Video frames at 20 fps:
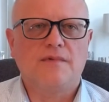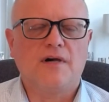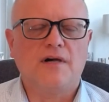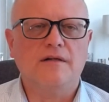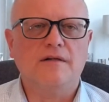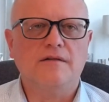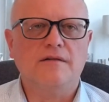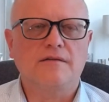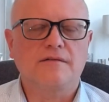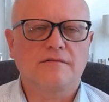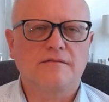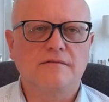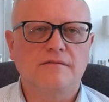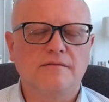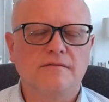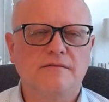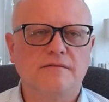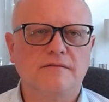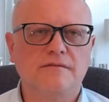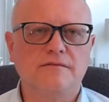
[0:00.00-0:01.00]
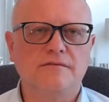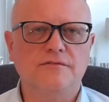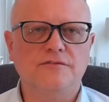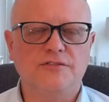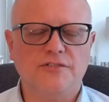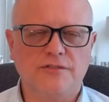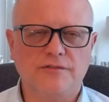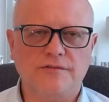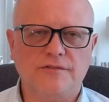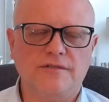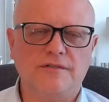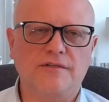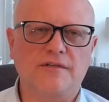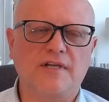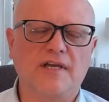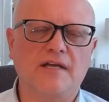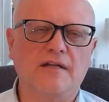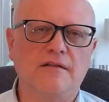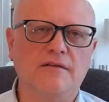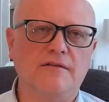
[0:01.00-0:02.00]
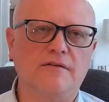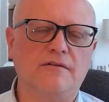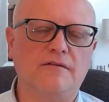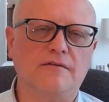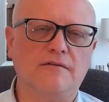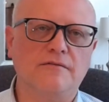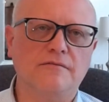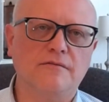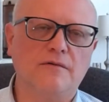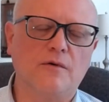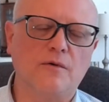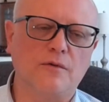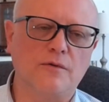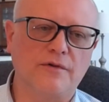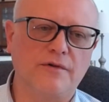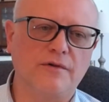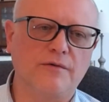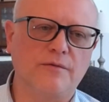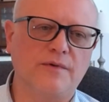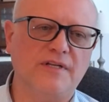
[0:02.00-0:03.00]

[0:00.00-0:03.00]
Art Jr., got a little older,